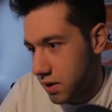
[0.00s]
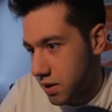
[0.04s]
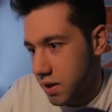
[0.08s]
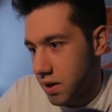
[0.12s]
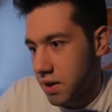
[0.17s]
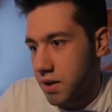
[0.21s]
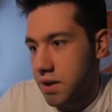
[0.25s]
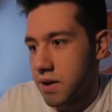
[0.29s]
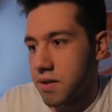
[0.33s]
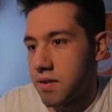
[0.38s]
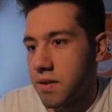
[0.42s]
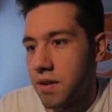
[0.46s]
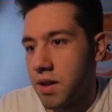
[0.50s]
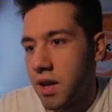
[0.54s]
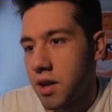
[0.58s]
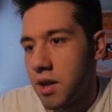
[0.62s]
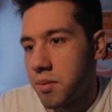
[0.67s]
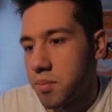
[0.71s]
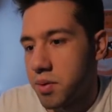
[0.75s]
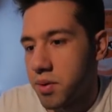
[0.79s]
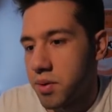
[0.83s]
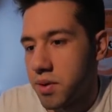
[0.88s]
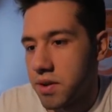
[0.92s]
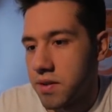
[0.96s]
Okay, that's a lot
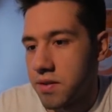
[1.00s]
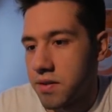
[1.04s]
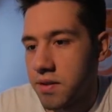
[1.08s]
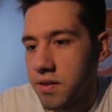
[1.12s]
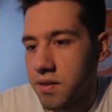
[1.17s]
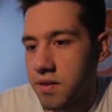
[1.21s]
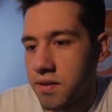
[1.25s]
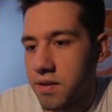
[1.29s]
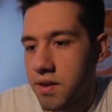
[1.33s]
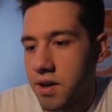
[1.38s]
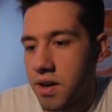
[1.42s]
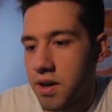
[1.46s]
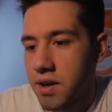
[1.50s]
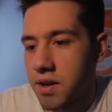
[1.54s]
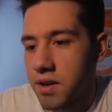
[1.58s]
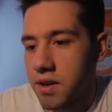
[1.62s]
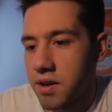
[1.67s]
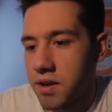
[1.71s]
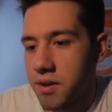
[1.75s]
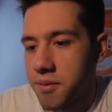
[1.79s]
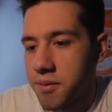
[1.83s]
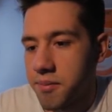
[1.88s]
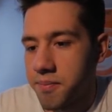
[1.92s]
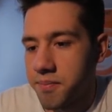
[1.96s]
of points he's got
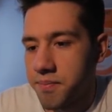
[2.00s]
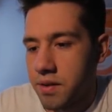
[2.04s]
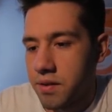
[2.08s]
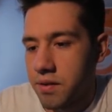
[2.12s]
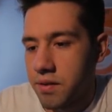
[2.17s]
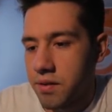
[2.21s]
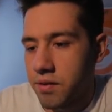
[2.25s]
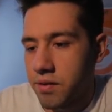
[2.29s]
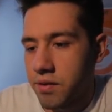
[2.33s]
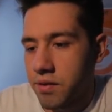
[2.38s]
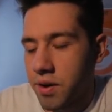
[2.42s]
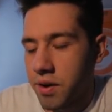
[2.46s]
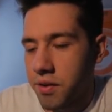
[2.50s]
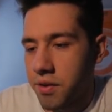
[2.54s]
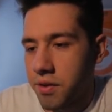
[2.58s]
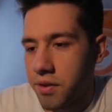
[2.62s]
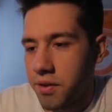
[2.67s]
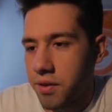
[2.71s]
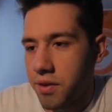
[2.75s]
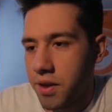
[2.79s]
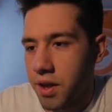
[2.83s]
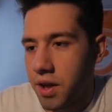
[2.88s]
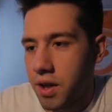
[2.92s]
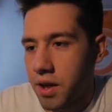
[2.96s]
here. So I
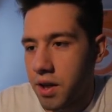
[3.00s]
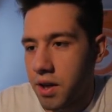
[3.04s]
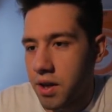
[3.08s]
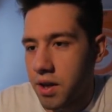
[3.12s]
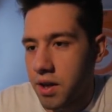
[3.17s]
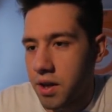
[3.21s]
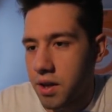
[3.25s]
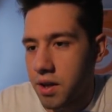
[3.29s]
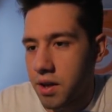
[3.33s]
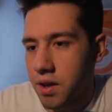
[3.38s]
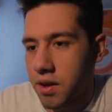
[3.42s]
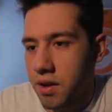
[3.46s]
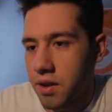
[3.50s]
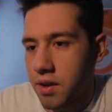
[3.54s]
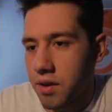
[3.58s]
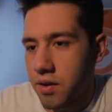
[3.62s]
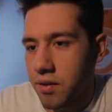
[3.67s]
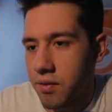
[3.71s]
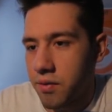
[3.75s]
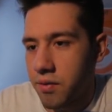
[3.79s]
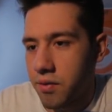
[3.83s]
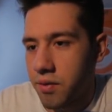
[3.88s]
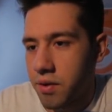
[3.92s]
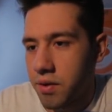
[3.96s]
think,
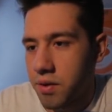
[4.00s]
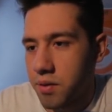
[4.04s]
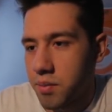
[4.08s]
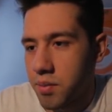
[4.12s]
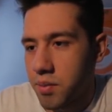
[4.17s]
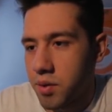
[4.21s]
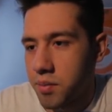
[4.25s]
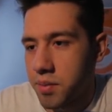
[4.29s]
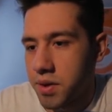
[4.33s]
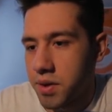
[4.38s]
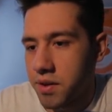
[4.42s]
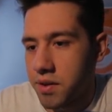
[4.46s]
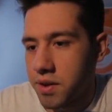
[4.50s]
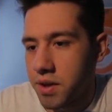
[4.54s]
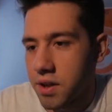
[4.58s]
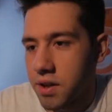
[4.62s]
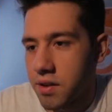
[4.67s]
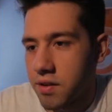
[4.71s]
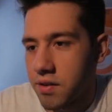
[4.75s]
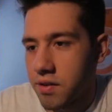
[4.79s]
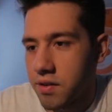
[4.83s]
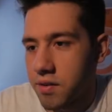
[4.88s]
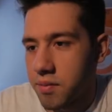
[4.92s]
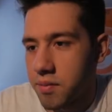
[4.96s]
for the moment, I think I
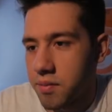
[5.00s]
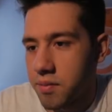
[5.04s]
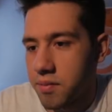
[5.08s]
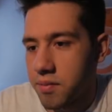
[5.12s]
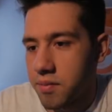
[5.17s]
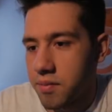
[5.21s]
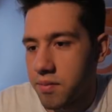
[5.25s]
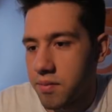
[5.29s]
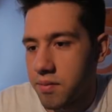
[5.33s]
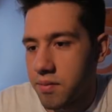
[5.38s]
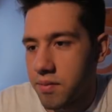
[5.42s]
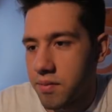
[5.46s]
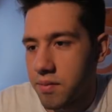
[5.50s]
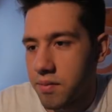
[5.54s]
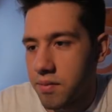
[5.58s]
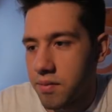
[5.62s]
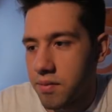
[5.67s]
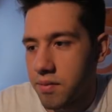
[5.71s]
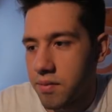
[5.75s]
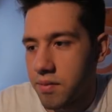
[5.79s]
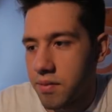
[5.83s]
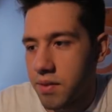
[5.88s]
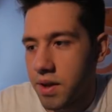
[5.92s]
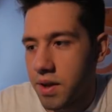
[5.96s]
just...
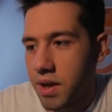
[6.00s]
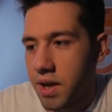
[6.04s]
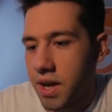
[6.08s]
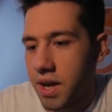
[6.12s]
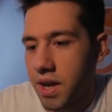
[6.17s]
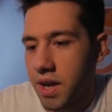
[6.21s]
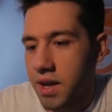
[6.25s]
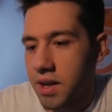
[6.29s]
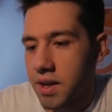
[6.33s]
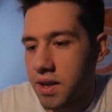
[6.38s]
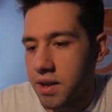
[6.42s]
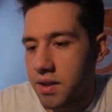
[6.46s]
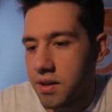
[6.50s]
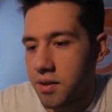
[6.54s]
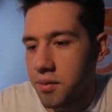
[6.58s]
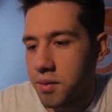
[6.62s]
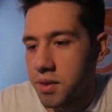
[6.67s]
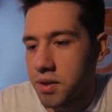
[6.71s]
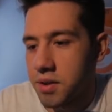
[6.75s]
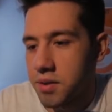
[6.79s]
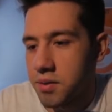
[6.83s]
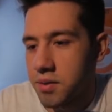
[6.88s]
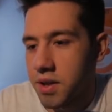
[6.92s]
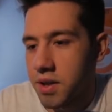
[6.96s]
don't
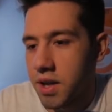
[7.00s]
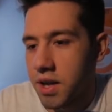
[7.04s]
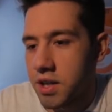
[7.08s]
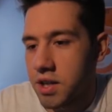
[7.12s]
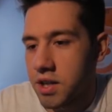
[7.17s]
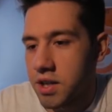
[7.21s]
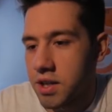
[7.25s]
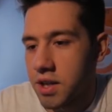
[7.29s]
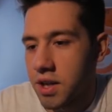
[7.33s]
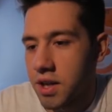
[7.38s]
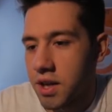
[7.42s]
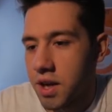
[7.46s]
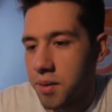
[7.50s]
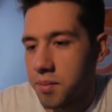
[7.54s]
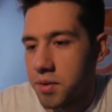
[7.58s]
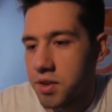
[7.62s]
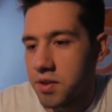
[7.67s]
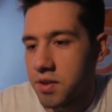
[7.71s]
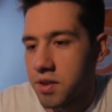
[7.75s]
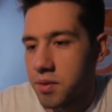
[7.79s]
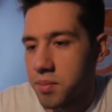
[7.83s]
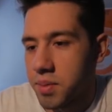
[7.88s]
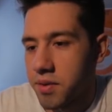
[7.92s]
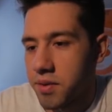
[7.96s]
want to do that, actually. I'm
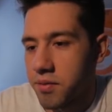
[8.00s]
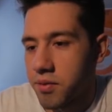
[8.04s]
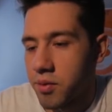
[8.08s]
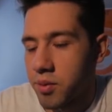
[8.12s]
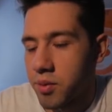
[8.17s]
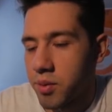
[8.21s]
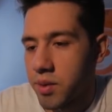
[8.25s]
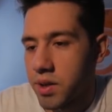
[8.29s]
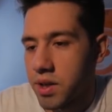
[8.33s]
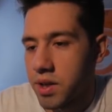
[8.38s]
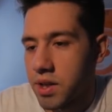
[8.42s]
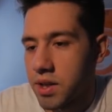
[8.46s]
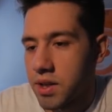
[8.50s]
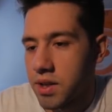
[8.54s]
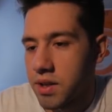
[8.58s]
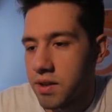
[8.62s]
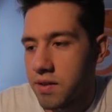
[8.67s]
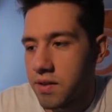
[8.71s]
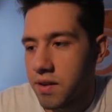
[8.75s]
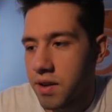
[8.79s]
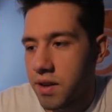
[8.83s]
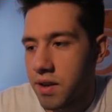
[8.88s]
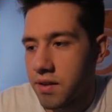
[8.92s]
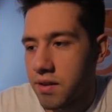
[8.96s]
just going to play for Ruehin in
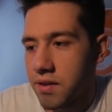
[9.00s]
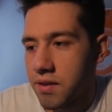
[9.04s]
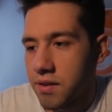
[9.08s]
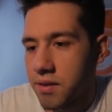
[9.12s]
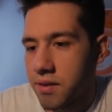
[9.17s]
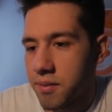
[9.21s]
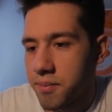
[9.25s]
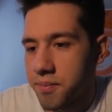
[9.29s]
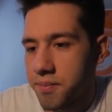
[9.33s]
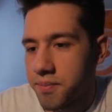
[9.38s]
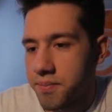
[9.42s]
this case.